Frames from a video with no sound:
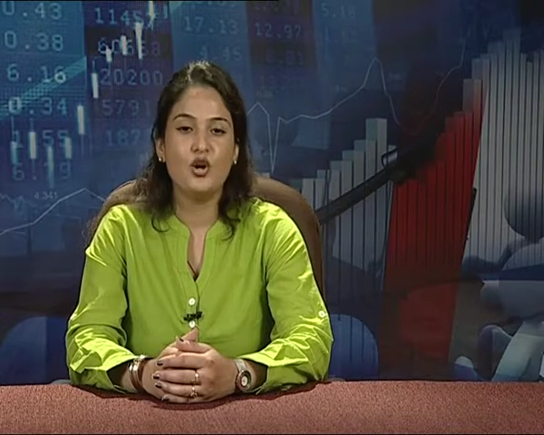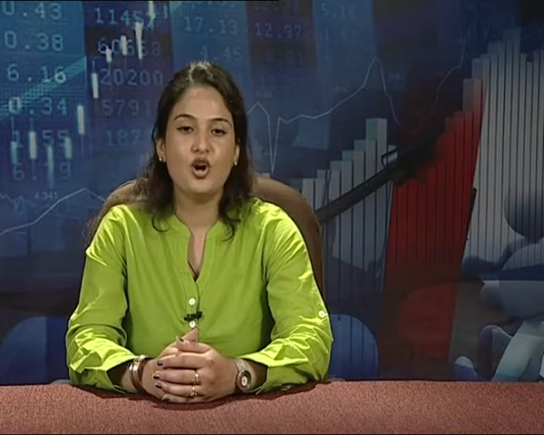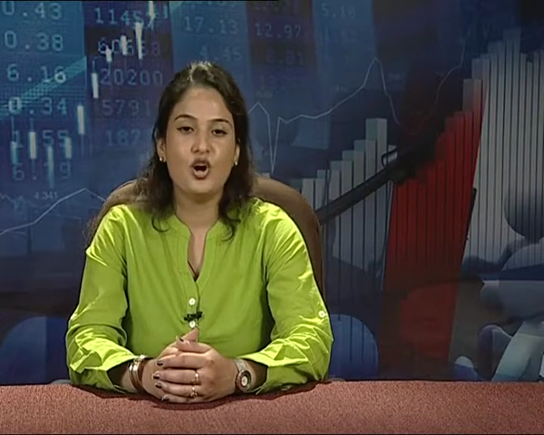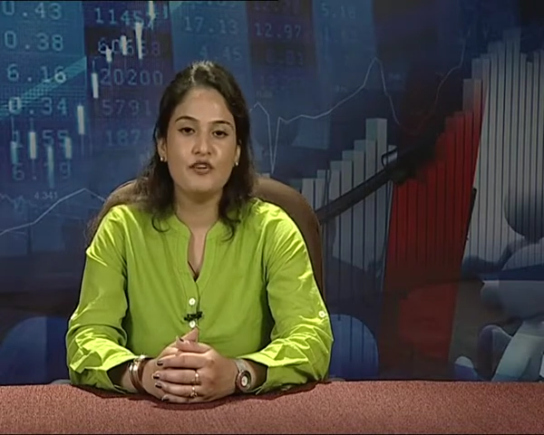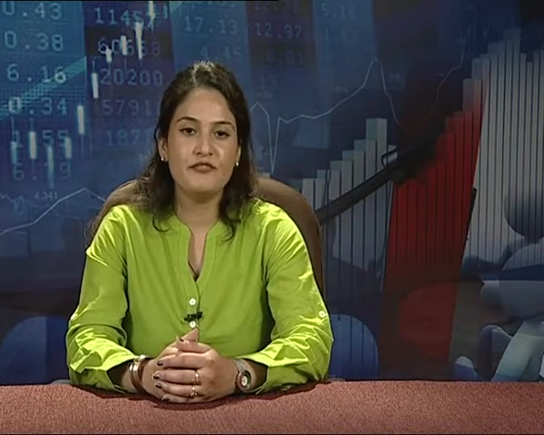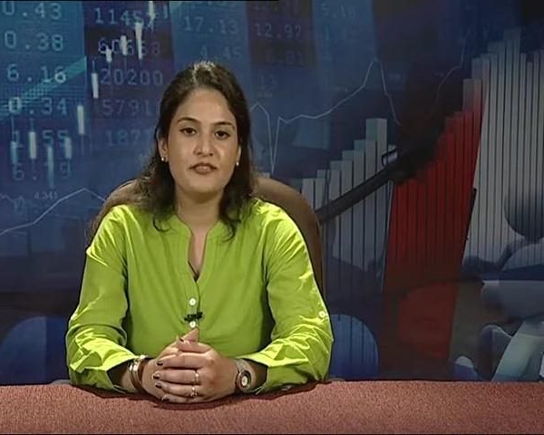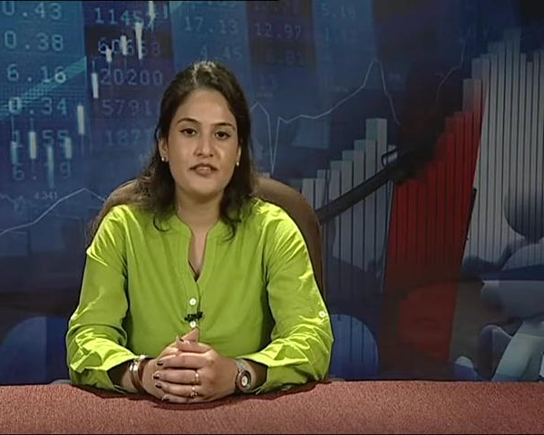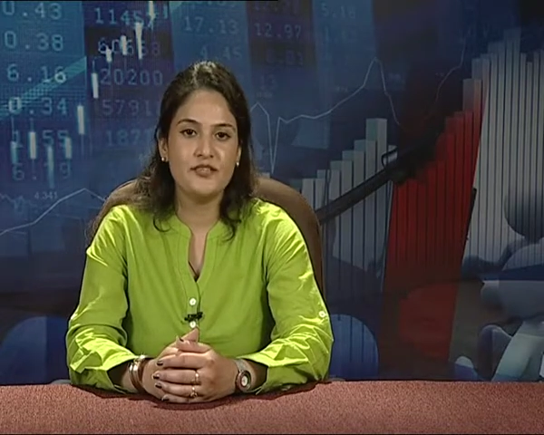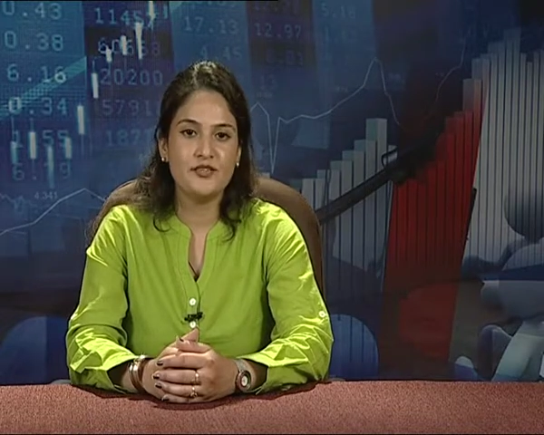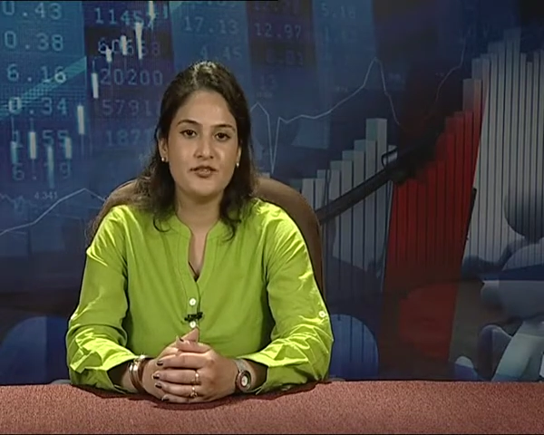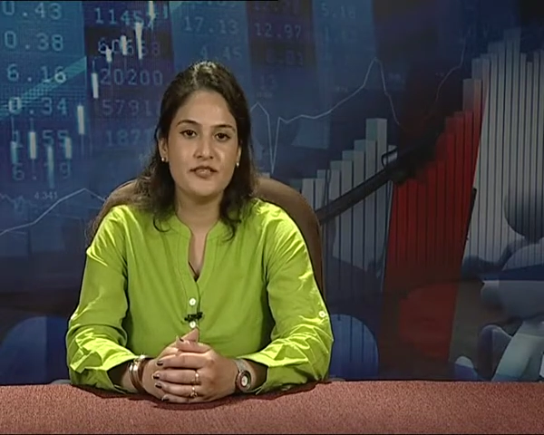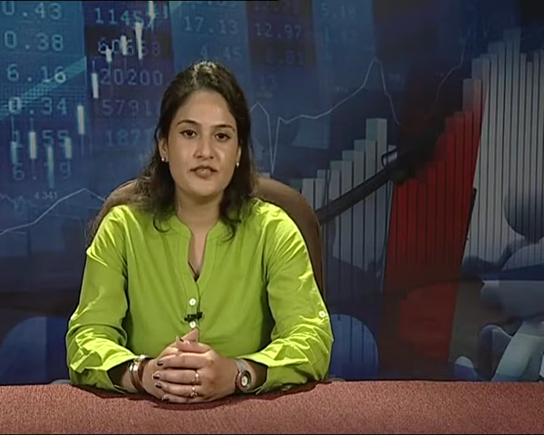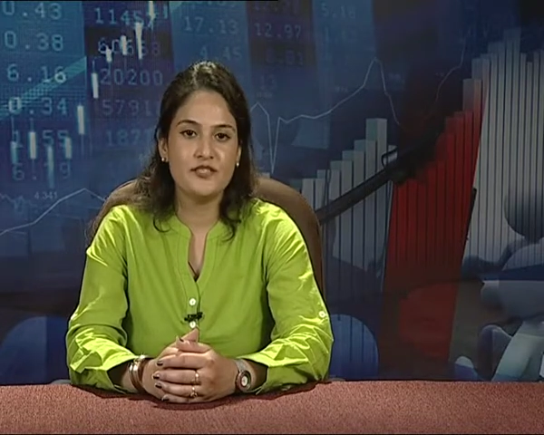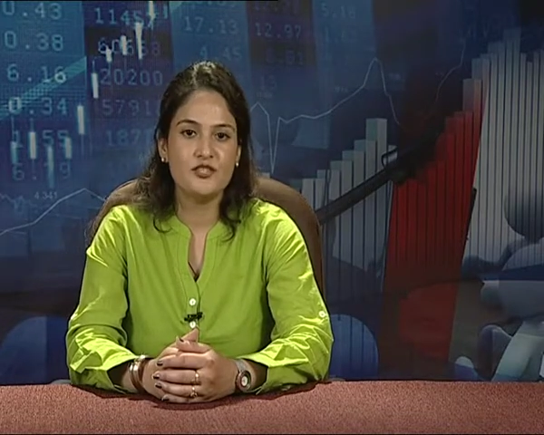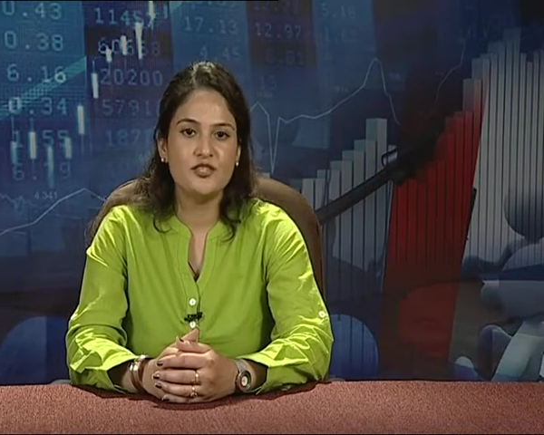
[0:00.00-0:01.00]
of
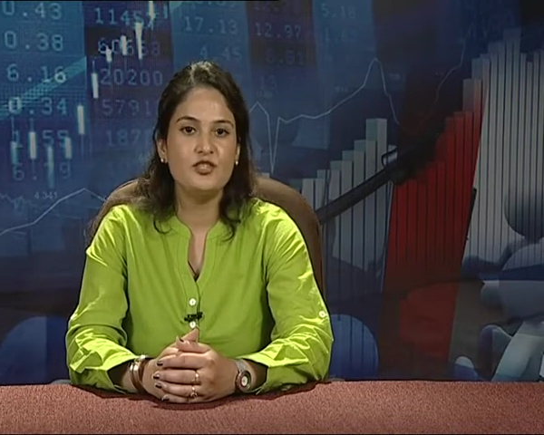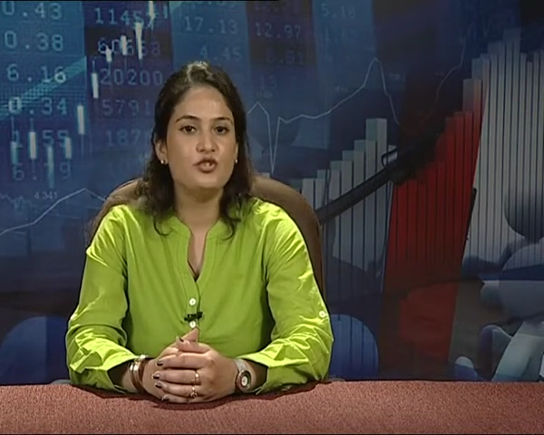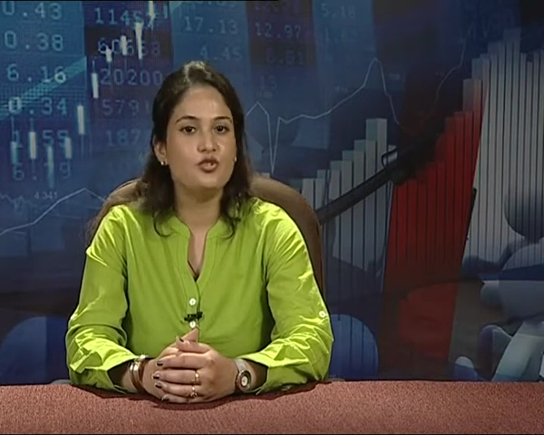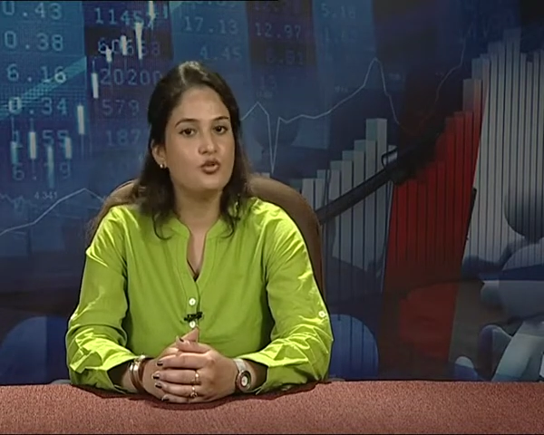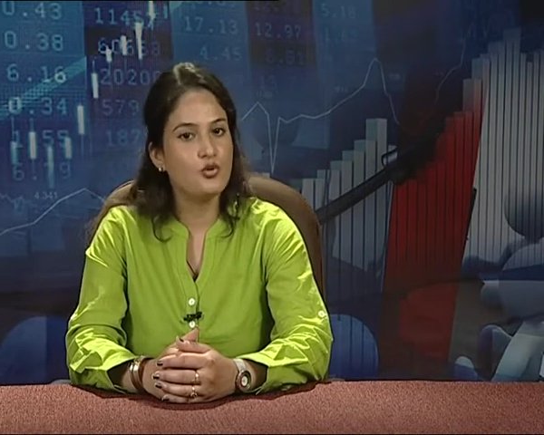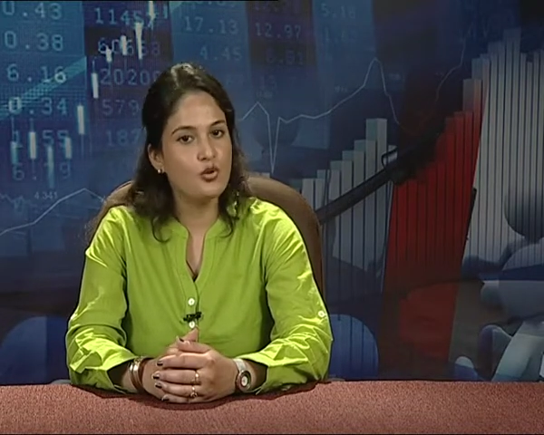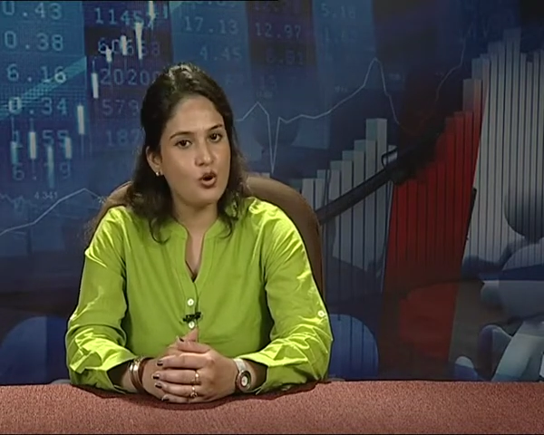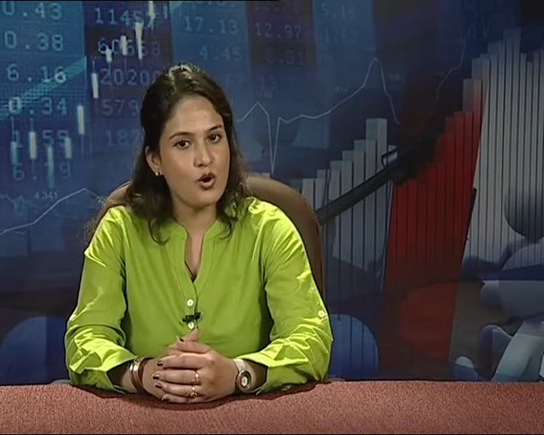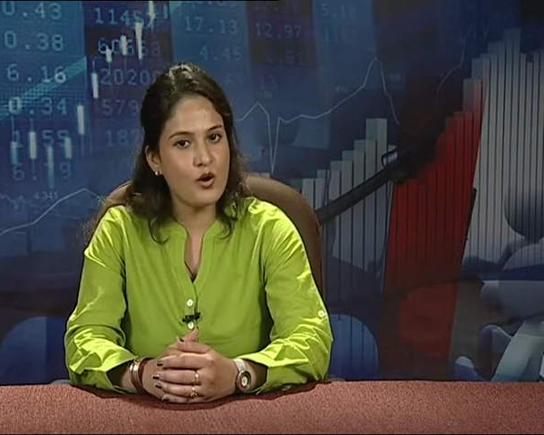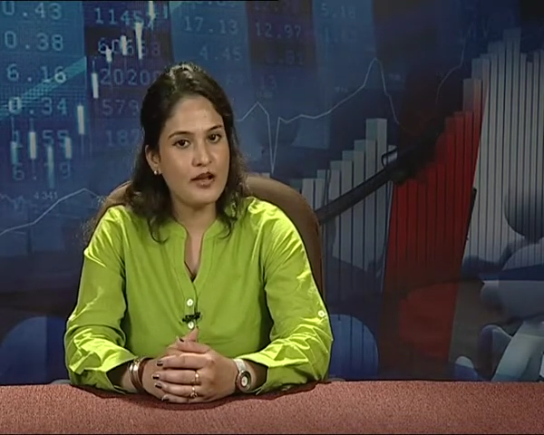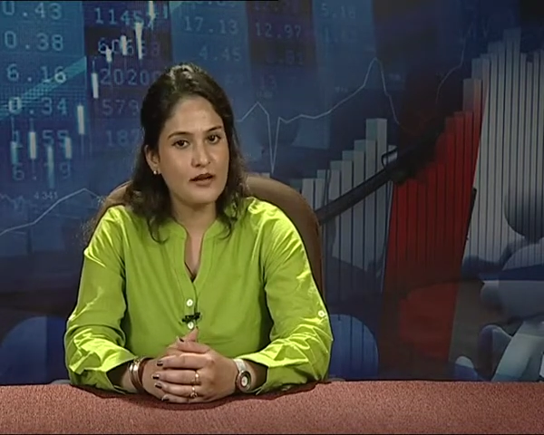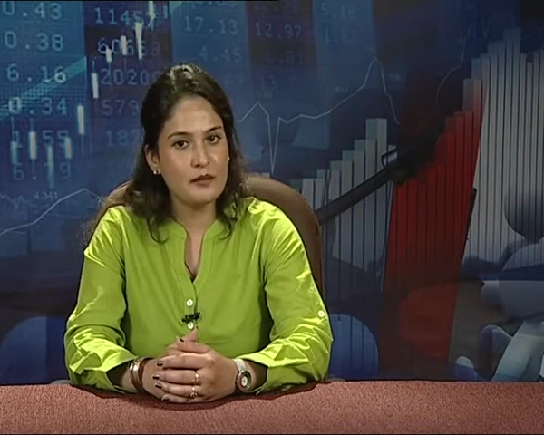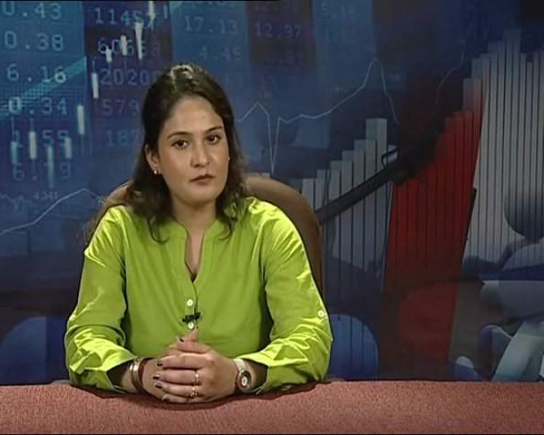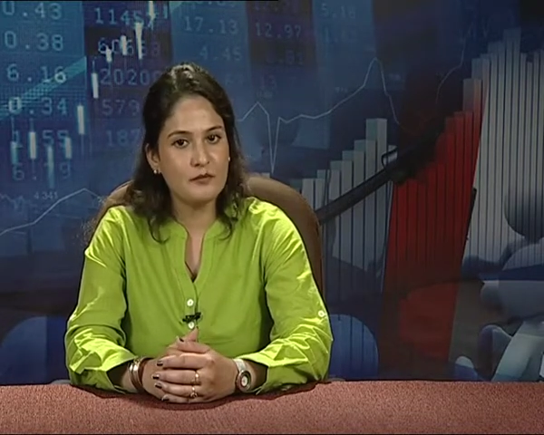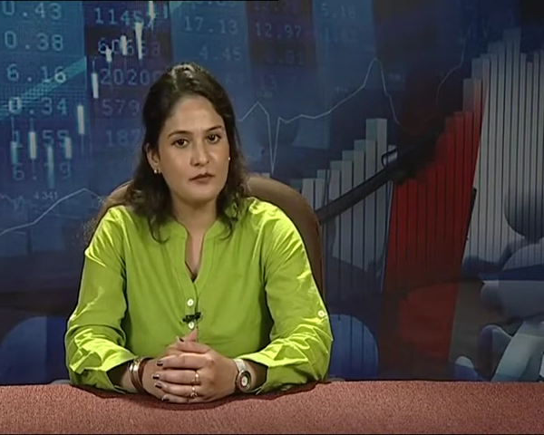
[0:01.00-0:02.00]
interest to go
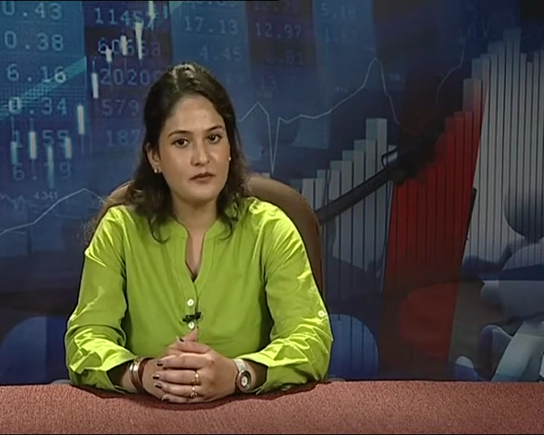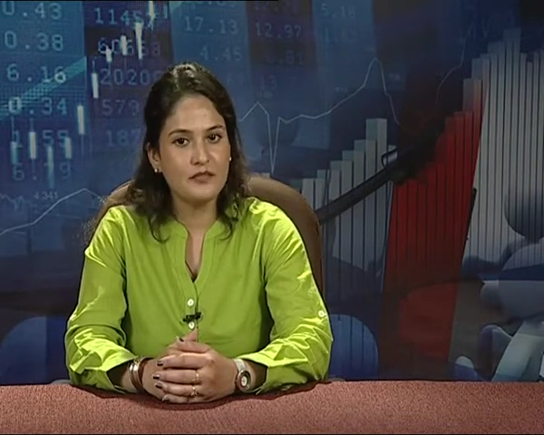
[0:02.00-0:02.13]
up